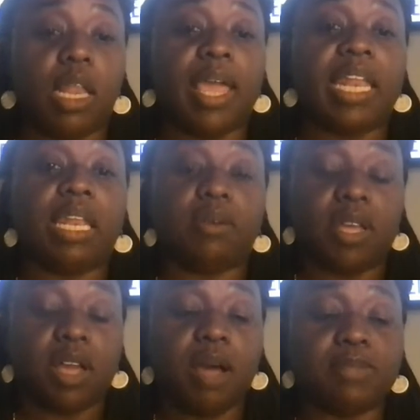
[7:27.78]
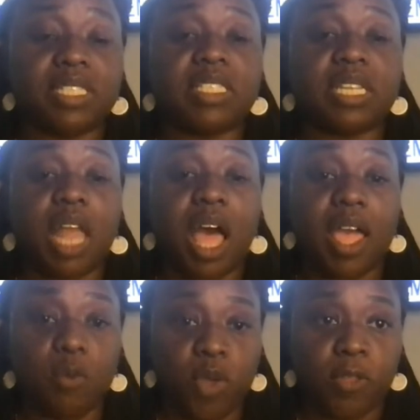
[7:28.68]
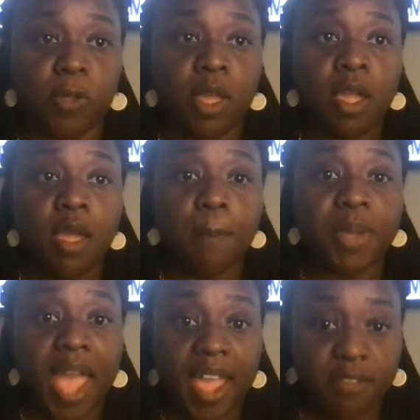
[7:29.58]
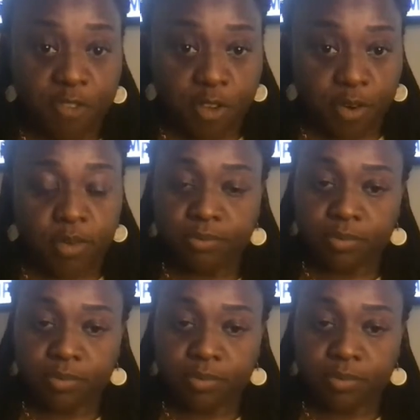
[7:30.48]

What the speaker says: it comes into line with behavior.